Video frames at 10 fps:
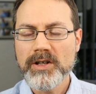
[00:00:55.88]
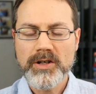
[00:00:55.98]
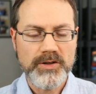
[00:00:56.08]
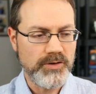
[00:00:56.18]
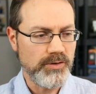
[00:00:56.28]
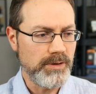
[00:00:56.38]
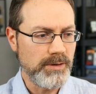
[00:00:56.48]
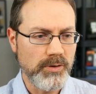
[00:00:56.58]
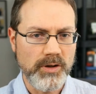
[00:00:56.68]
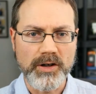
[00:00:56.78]
to be
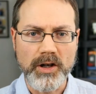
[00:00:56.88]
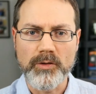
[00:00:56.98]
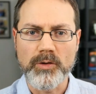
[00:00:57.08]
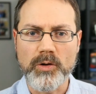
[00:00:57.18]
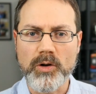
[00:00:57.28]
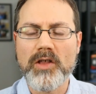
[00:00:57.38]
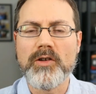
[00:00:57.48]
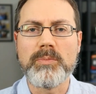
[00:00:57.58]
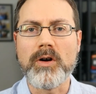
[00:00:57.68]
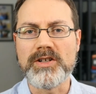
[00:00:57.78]
put on
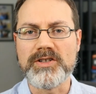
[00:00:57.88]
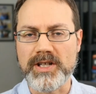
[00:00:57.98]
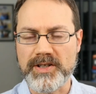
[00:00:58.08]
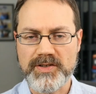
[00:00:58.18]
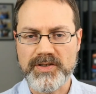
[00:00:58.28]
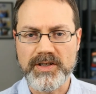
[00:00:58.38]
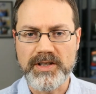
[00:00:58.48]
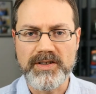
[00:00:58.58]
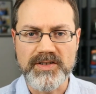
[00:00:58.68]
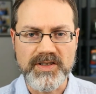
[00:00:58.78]
other projects to
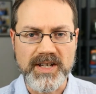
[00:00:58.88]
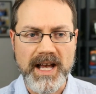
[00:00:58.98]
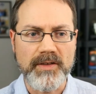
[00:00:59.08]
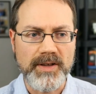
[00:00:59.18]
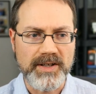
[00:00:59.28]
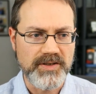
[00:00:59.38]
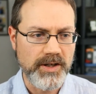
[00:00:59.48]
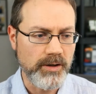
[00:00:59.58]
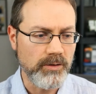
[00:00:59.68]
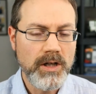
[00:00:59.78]
see how things
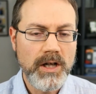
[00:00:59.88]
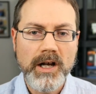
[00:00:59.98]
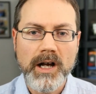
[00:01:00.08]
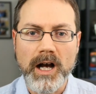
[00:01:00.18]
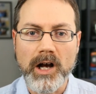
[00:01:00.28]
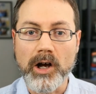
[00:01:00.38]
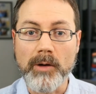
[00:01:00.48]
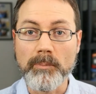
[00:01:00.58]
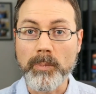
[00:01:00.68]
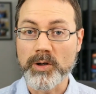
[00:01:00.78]
go.
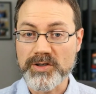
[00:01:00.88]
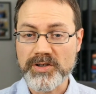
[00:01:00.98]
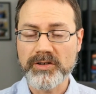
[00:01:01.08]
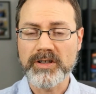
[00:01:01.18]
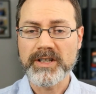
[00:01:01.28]
Personally,